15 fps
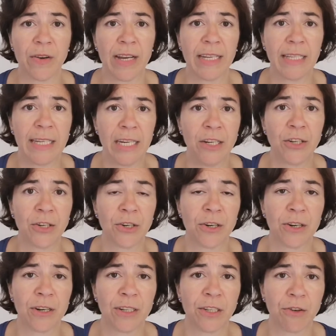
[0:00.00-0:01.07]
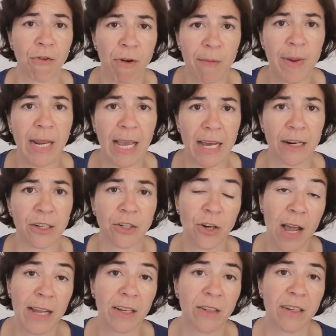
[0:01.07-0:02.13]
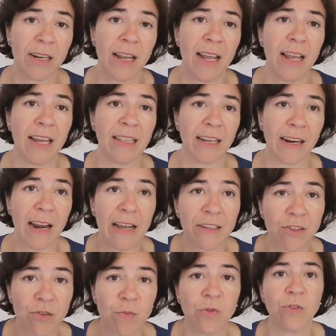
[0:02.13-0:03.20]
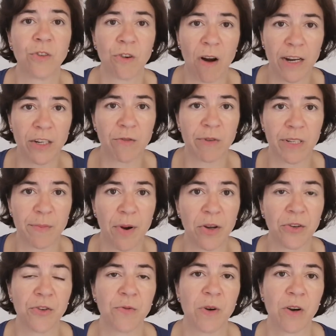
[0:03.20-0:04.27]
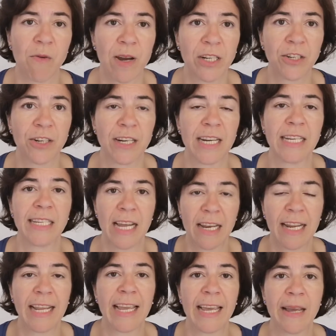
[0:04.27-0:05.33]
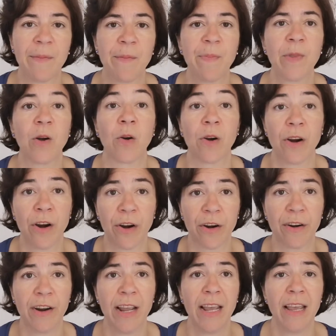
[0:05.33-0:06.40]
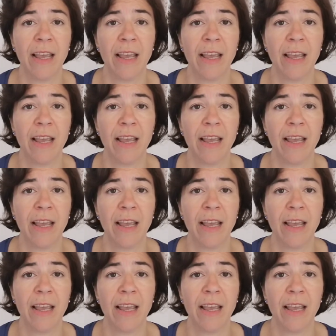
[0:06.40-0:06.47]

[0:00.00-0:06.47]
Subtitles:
A teacher screaming at a child in the classroom who's trying to respond to a question and telling him or her